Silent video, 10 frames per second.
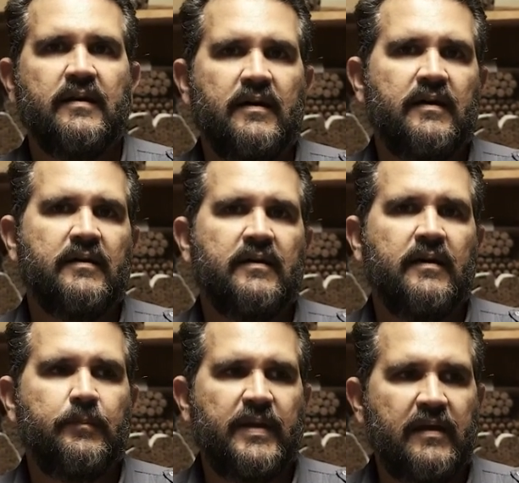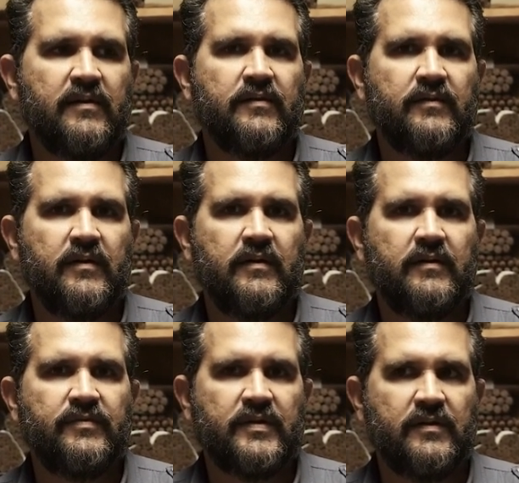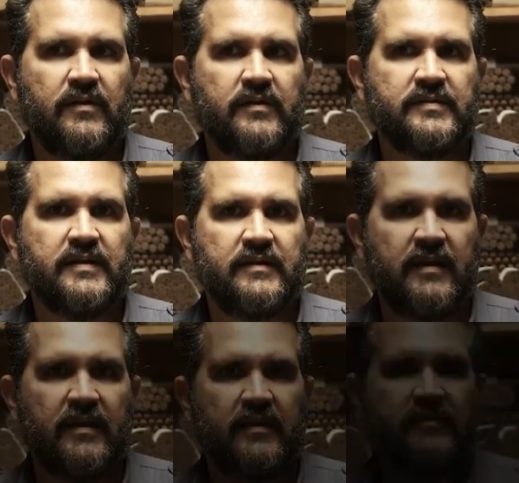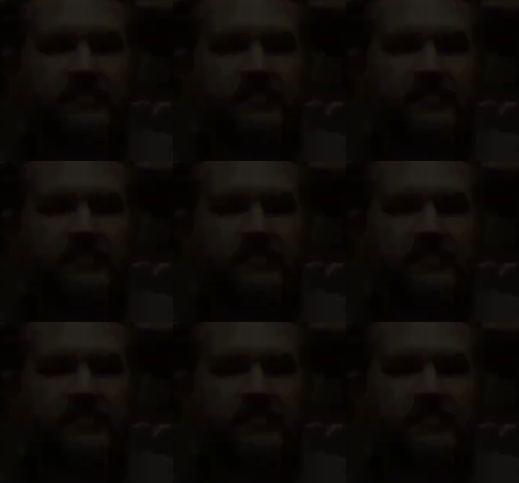a pair of cigars in a day.